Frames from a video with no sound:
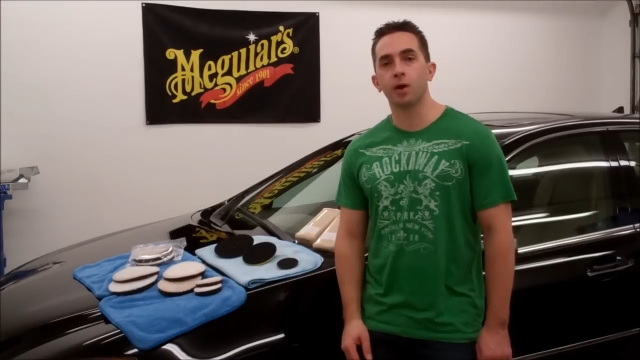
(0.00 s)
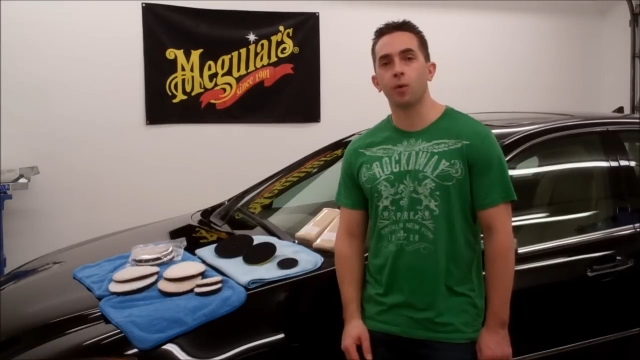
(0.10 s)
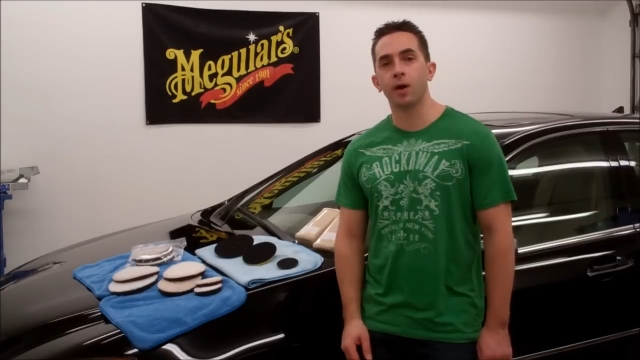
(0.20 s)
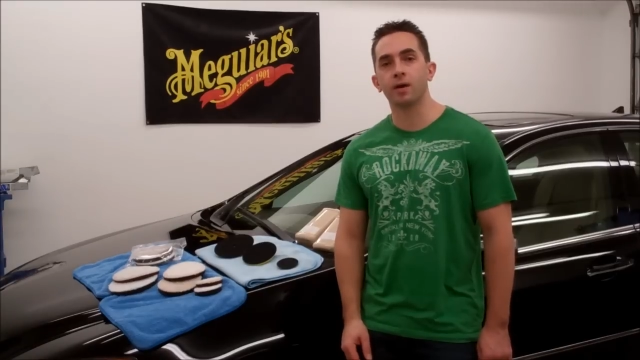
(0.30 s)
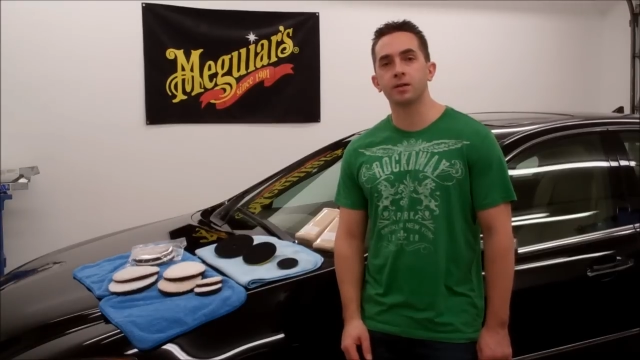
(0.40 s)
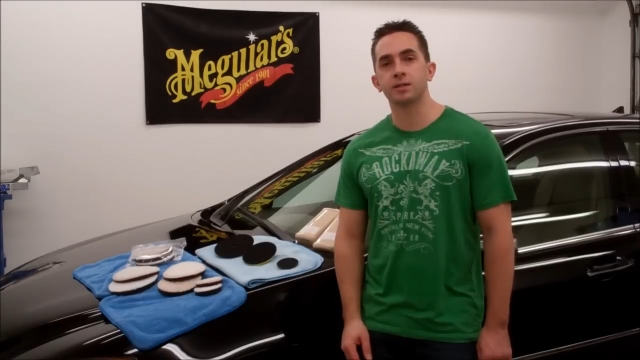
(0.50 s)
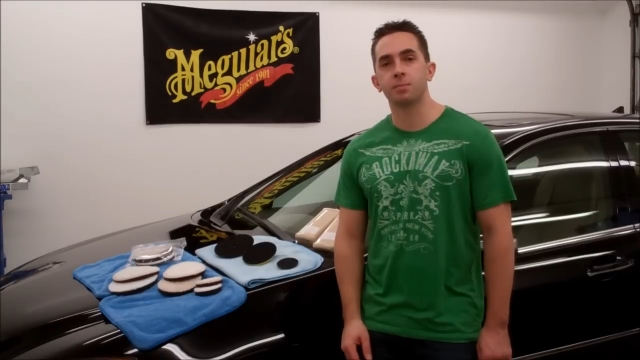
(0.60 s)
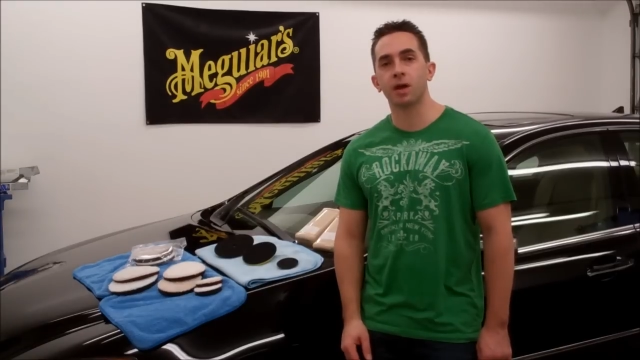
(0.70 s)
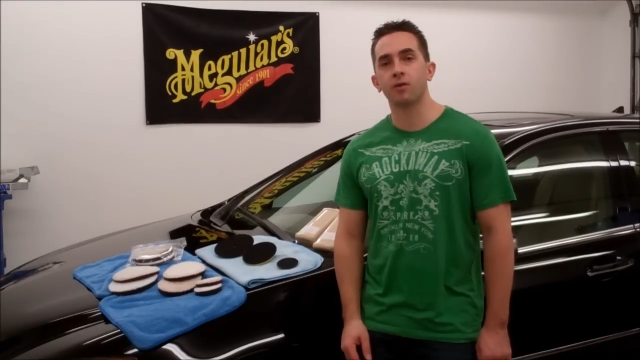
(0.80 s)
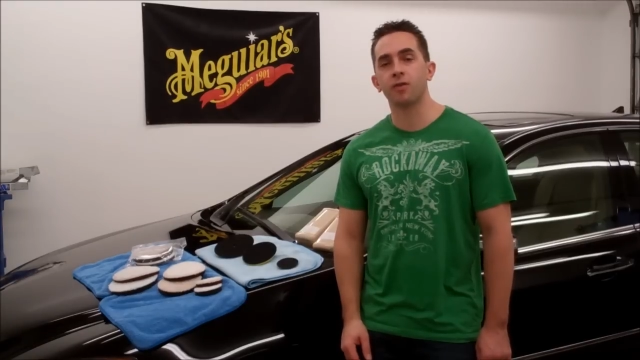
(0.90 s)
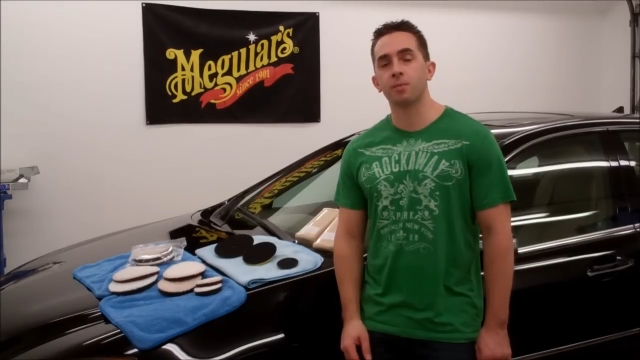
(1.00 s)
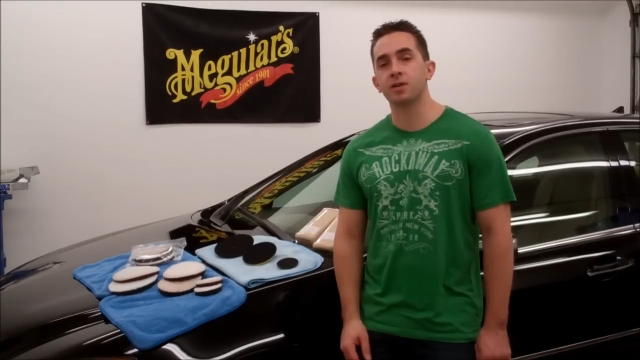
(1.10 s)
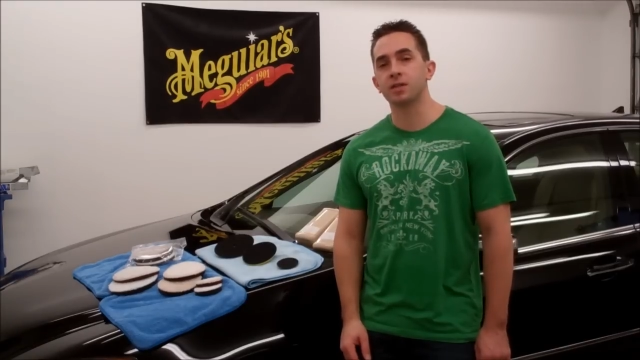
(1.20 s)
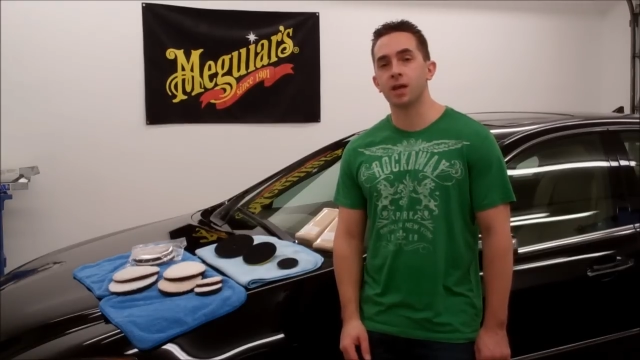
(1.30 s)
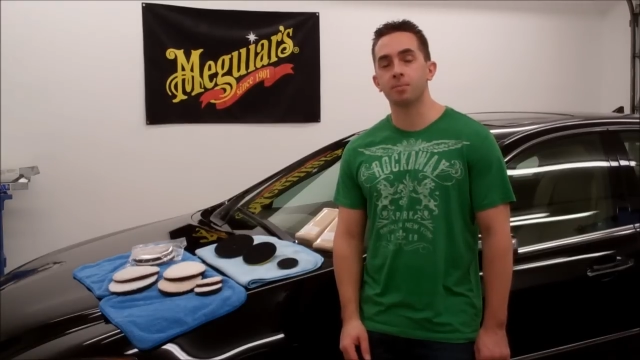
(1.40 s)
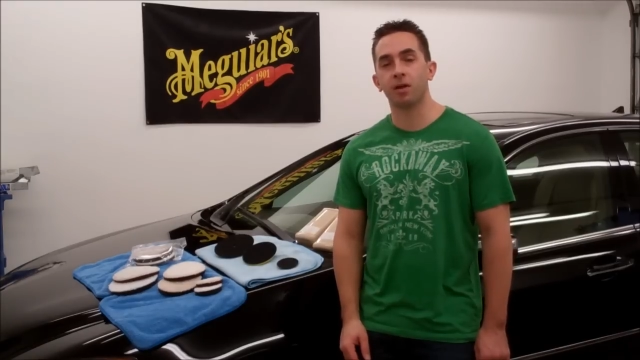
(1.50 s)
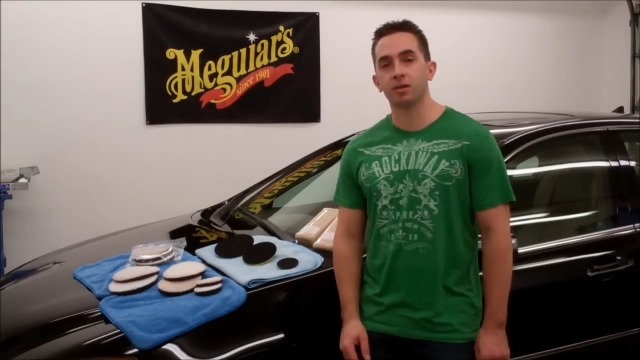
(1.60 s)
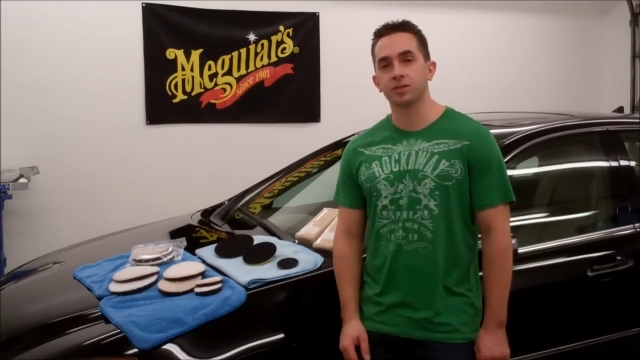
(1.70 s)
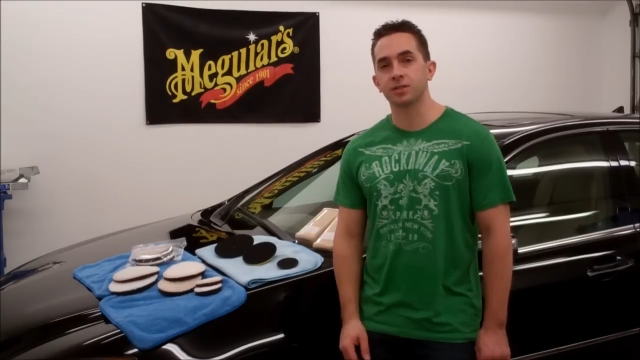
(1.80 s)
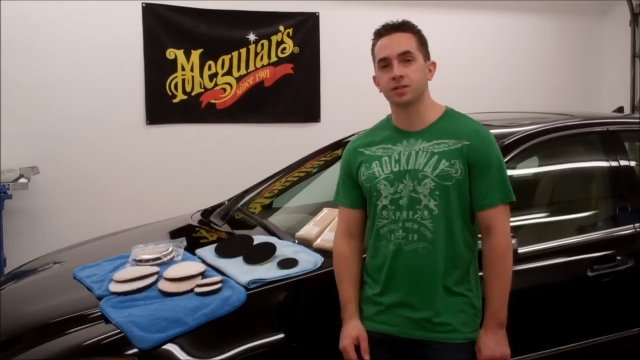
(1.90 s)
Meguiars Microfiber DA
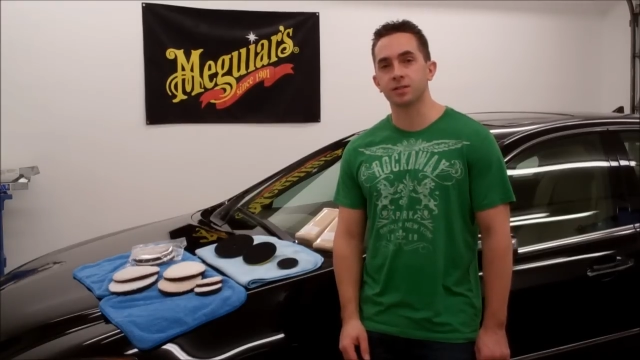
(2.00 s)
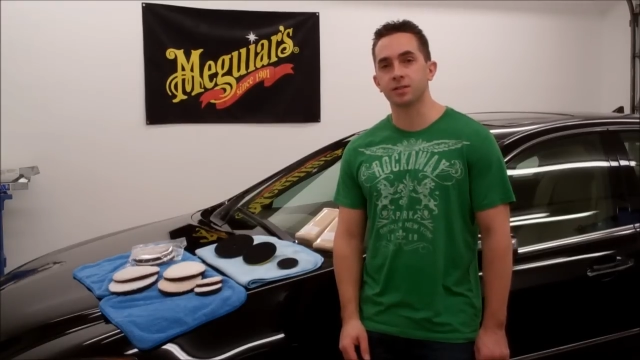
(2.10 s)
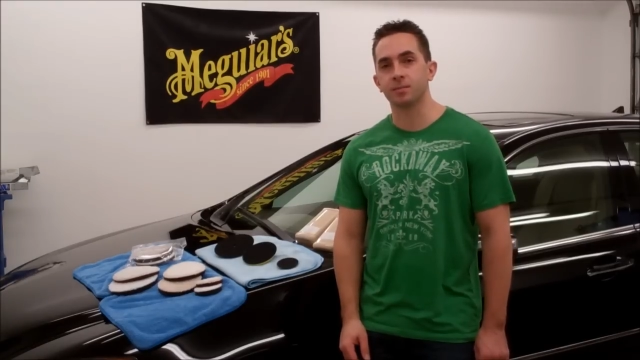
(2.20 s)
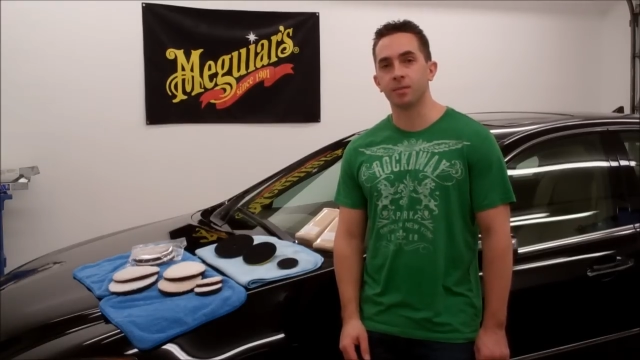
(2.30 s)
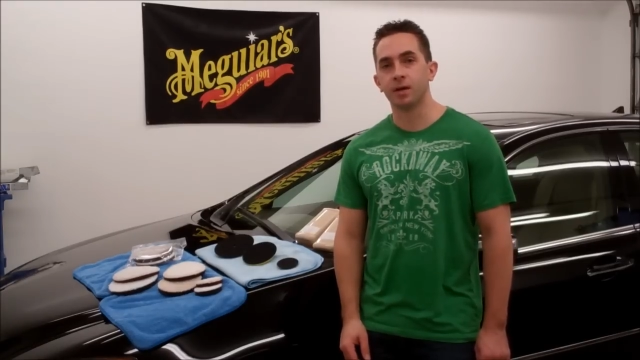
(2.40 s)
polishing system.